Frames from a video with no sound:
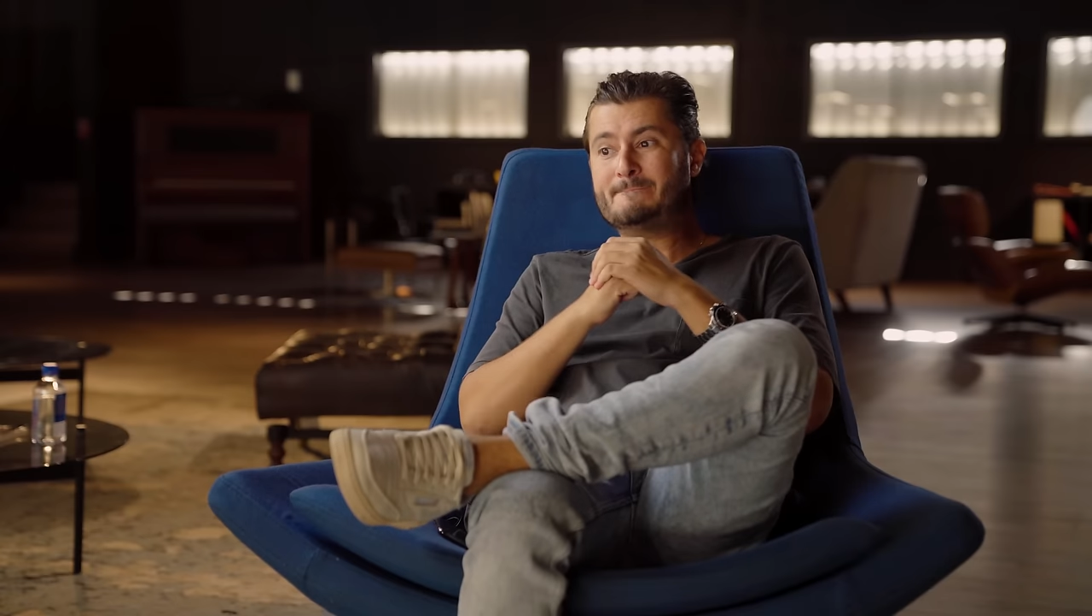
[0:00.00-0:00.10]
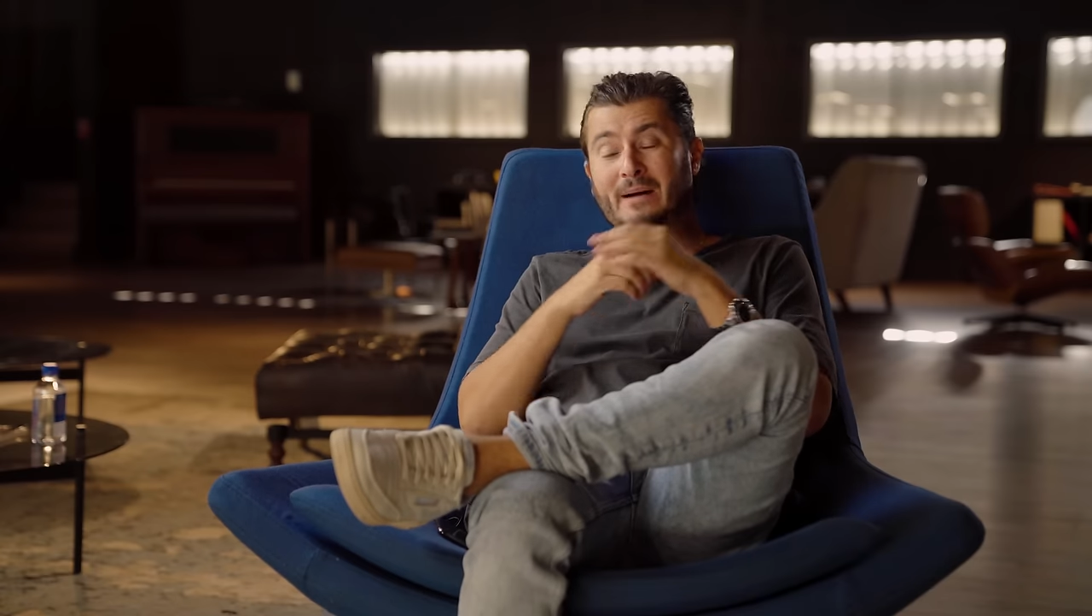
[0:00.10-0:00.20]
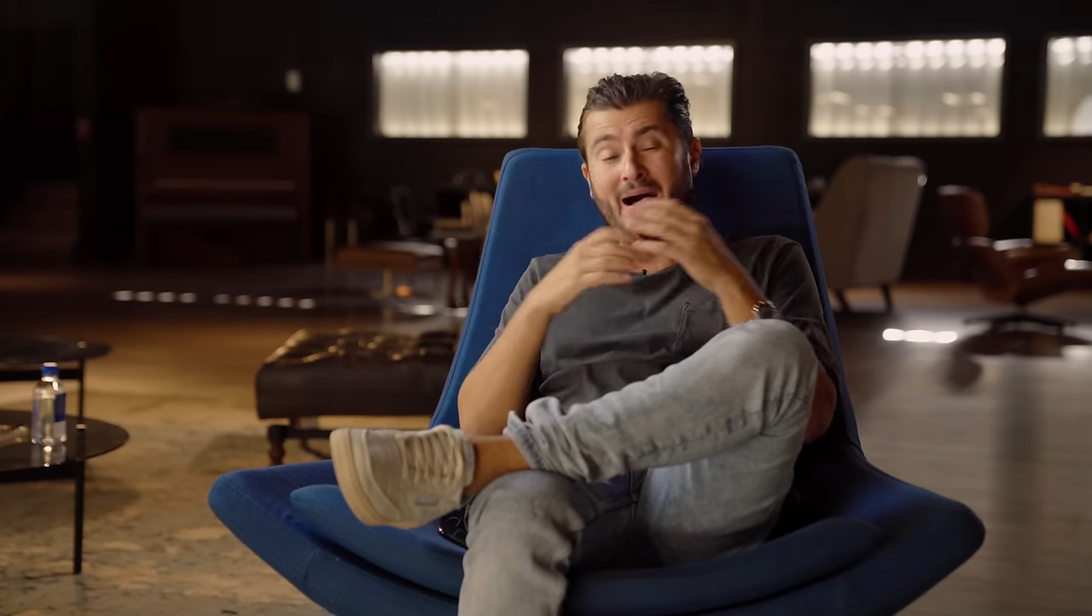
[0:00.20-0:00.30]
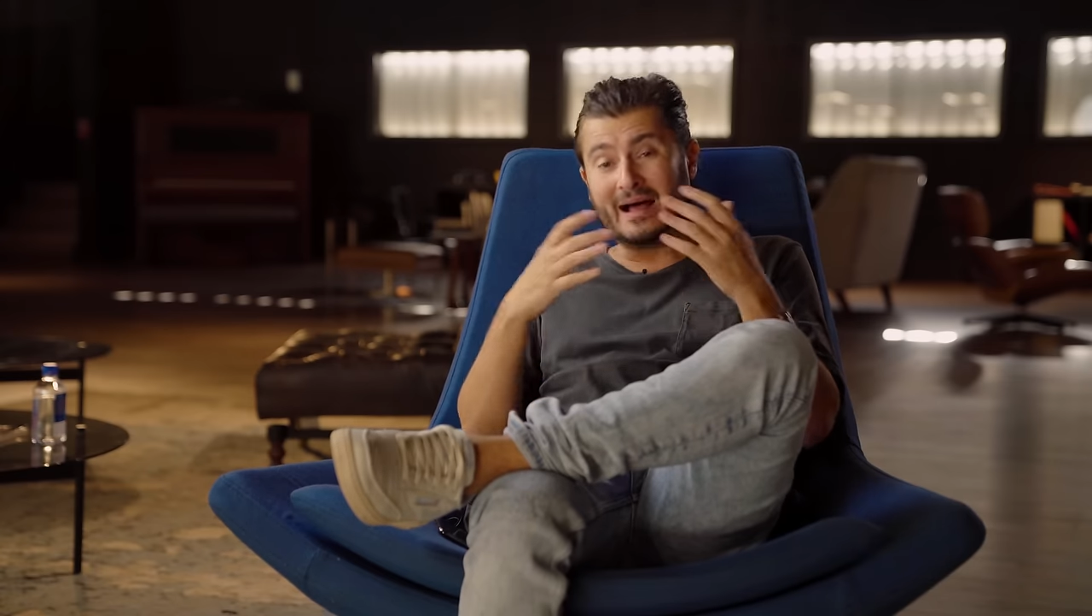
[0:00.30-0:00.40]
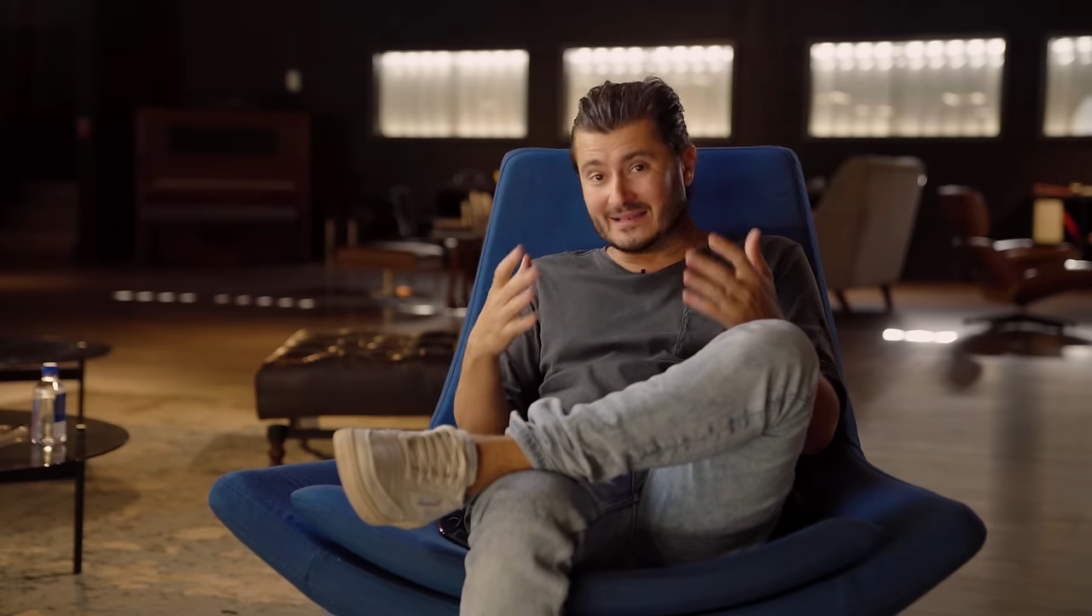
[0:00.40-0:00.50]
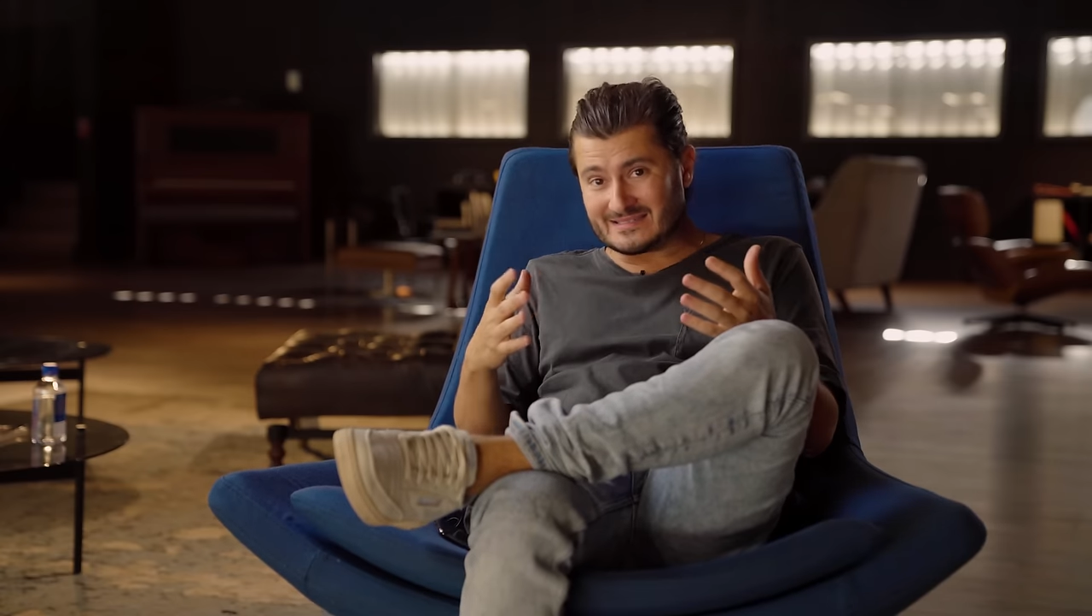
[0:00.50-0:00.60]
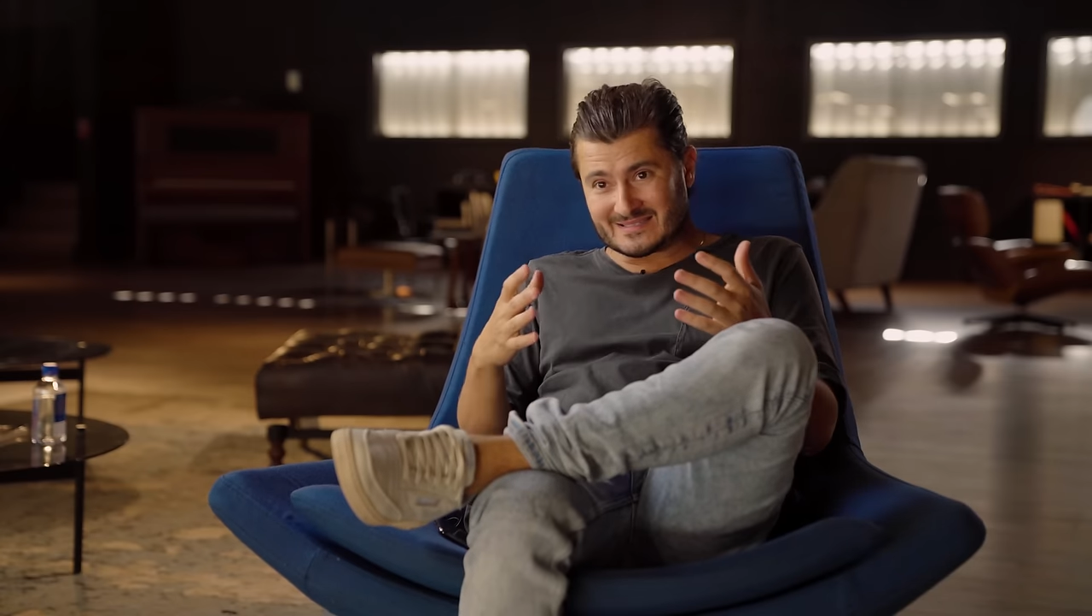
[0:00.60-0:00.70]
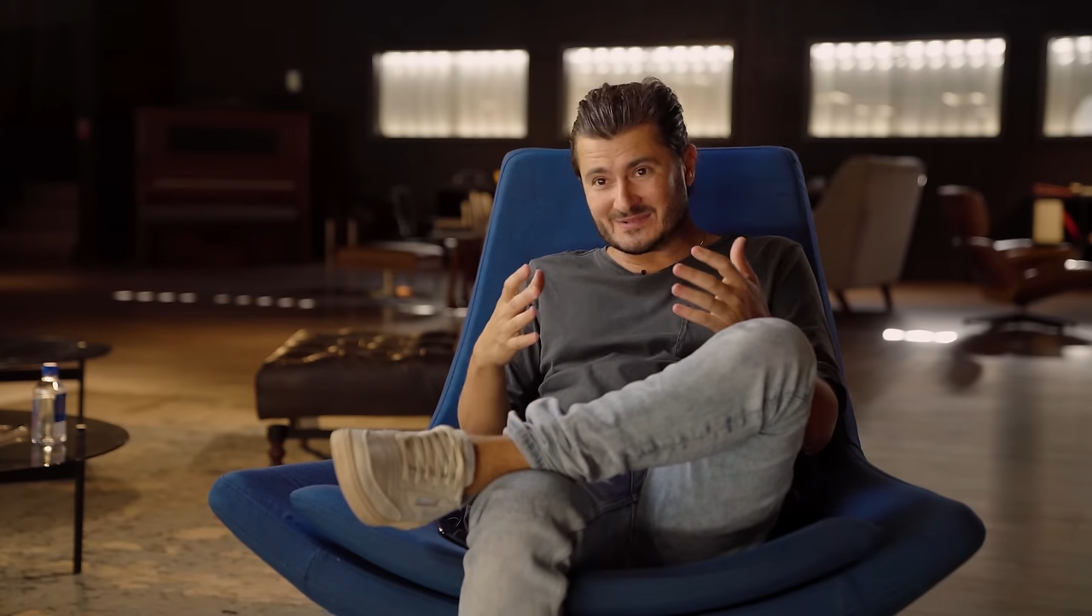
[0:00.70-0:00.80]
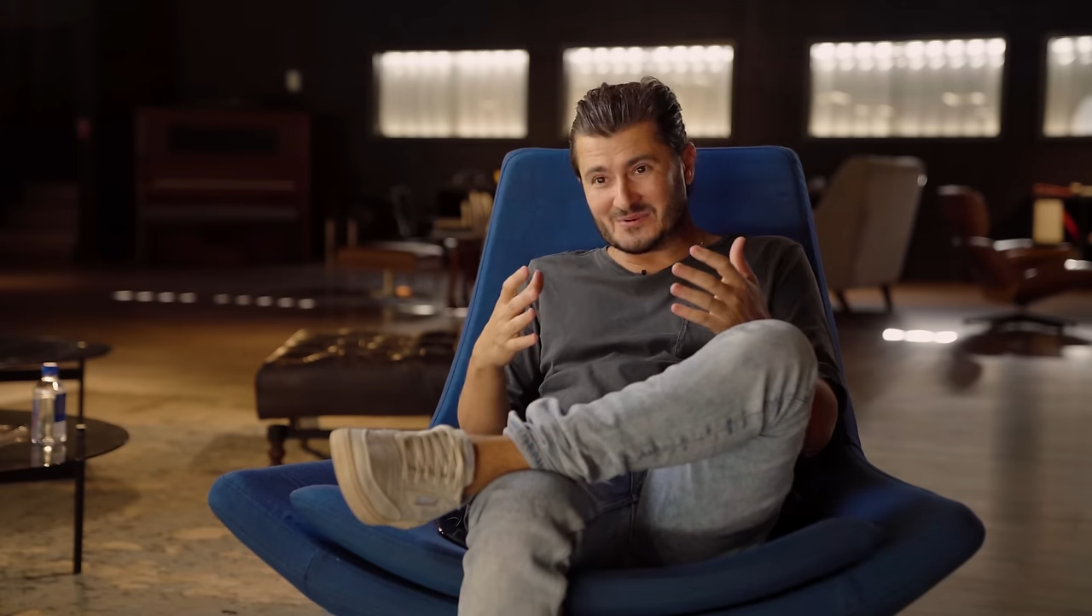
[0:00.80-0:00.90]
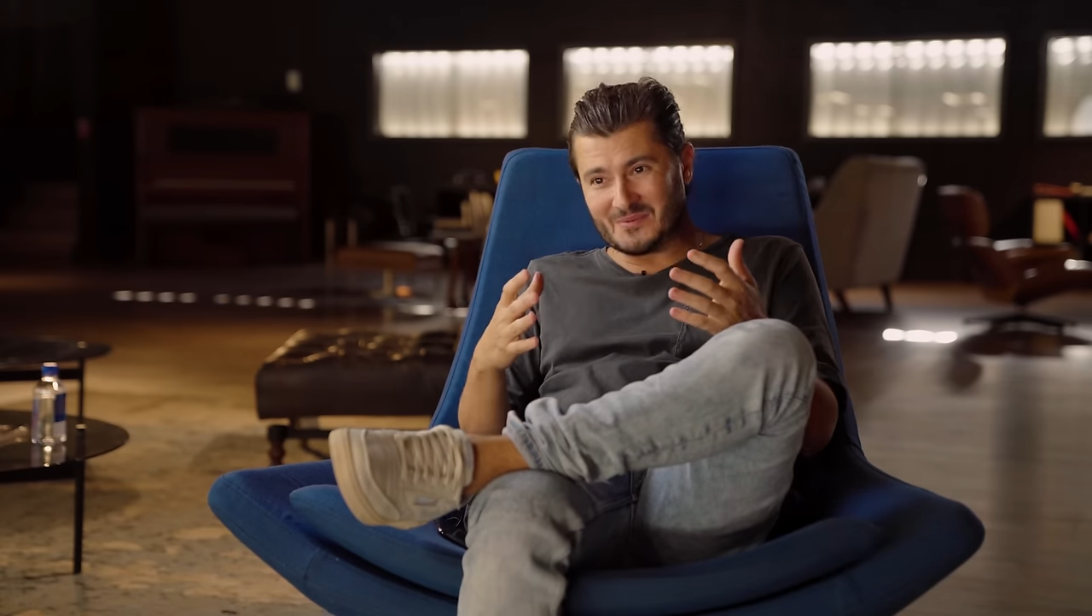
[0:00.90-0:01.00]

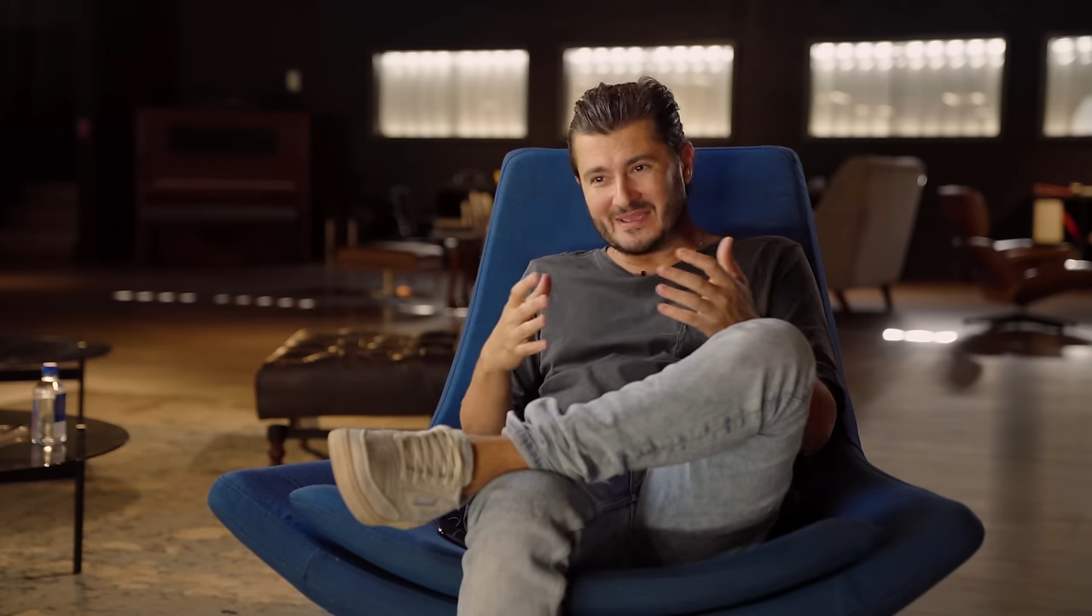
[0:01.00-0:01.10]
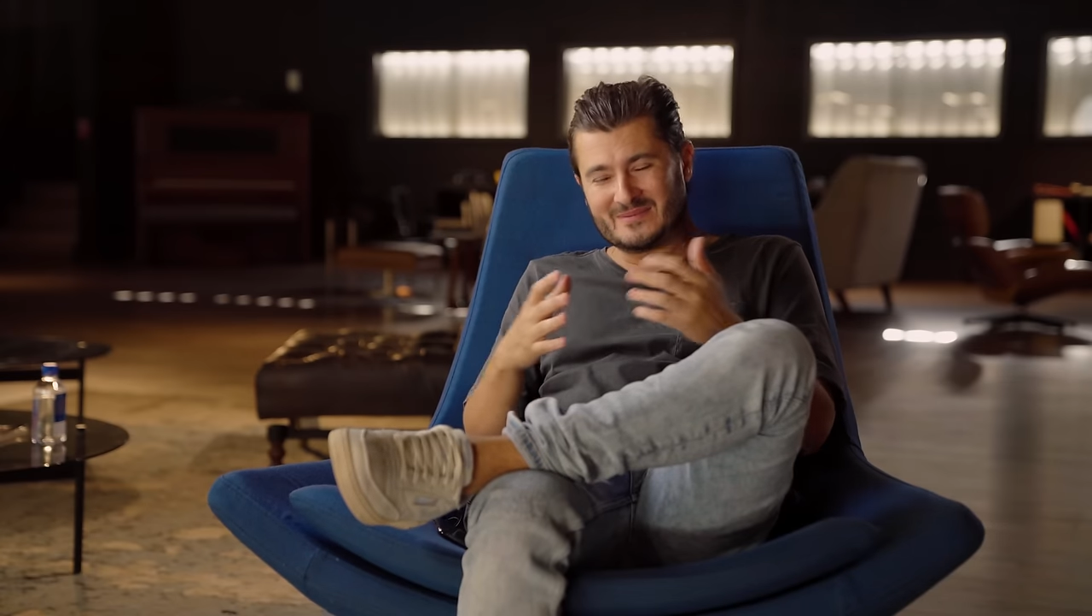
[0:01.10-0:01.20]
but we